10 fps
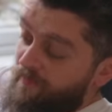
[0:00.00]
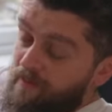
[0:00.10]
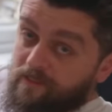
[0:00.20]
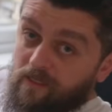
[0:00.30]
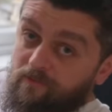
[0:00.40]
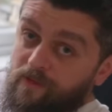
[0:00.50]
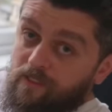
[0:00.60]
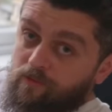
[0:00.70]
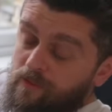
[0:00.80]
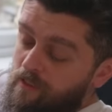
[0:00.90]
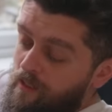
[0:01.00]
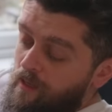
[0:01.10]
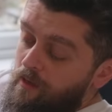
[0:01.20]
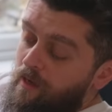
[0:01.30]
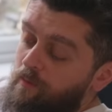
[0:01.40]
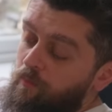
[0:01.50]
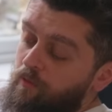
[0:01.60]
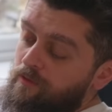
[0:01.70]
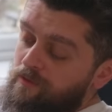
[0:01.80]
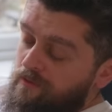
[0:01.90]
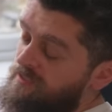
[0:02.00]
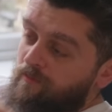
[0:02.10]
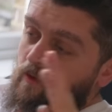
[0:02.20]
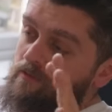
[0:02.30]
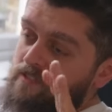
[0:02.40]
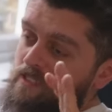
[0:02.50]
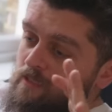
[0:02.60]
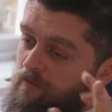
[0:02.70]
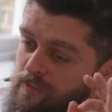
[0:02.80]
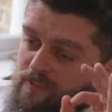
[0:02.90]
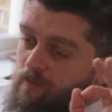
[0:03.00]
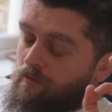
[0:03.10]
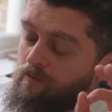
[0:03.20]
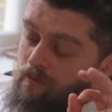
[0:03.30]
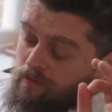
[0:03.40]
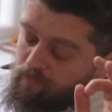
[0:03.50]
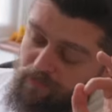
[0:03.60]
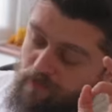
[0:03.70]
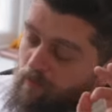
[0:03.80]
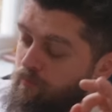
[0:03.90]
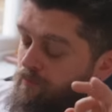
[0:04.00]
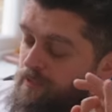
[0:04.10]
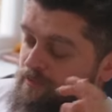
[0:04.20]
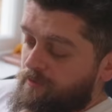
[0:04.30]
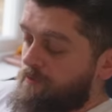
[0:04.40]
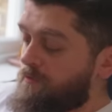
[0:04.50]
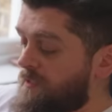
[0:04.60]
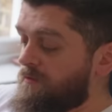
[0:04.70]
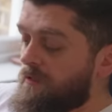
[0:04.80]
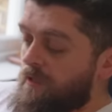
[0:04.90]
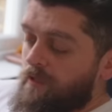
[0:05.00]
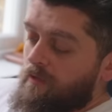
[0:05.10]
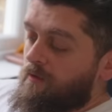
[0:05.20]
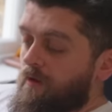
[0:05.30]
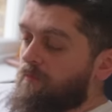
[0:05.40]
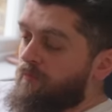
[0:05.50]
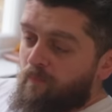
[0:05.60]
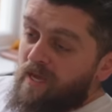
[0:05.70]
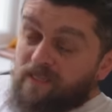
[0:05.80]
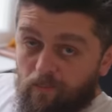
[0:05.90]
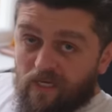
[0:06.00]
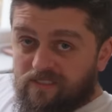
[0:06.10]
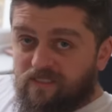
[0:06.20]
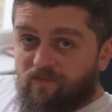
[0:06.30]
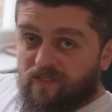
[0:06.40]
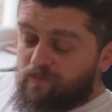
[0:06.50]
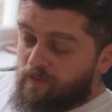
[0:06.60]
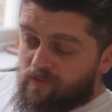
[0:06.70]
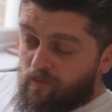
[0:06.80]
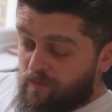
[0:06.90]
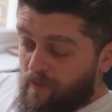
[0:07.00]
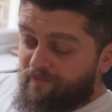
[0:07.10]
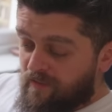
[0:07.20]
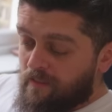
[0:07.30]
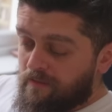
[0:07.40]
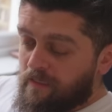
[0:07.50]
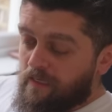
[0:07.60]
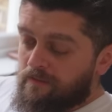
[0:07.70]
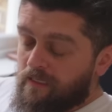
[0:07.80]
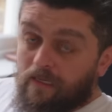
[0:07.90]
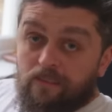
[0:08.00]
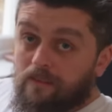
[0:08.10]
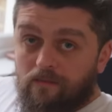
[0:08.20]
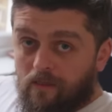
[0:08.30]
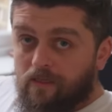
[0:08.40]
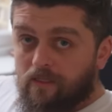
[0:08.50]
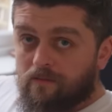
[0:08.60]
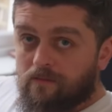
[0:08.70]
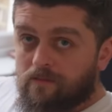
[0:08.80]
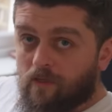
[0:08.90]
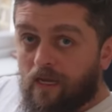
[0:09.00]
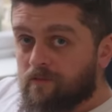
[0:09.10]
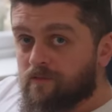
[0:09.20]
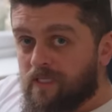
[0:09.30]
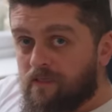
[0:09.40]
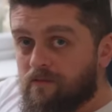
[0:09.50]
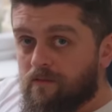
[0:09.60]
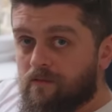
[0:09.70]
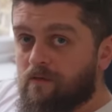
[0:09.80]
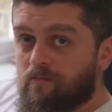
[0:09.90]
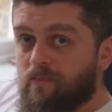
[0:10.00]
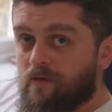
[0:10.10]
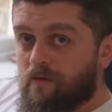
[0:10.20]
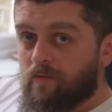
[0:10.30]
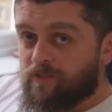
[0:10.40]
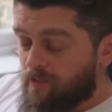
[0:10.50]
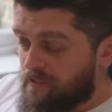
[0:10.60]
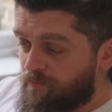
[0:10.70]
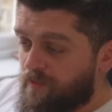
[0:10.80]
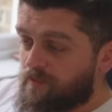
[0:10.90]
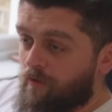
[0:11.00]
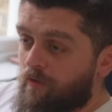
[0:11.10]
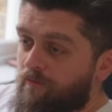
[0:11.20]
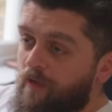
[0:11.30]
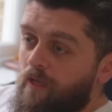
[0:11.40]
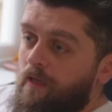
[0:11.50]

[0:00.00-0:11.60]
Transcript: Fanatec V3. I put, because everyone was saying crazy, oh, well, oh, you know, pressure and uh, make them as stiff as possible. So I've done that and I didn't like it. So I had to take the uh, adjustments off